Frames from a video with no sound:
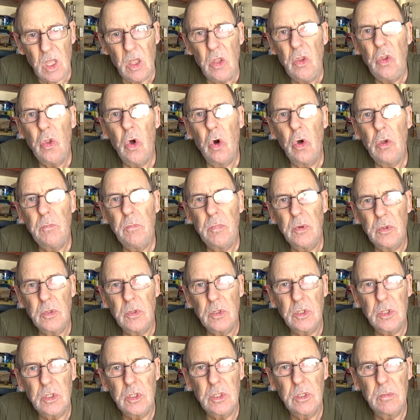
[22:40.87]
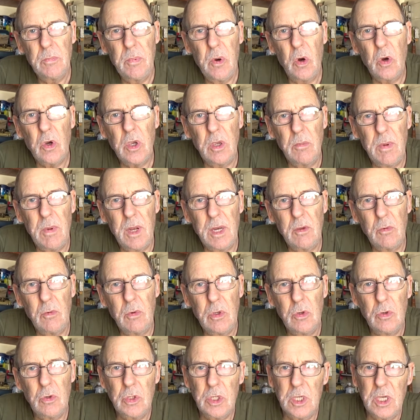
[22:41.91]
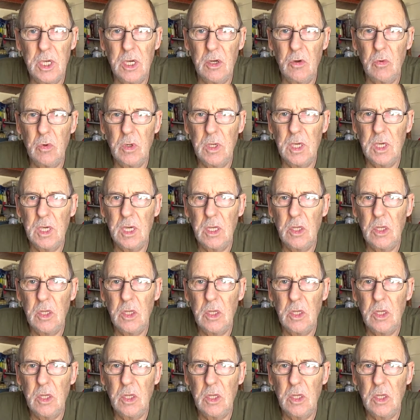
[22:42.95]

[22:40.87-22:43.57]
9p pocket money we used to get a week,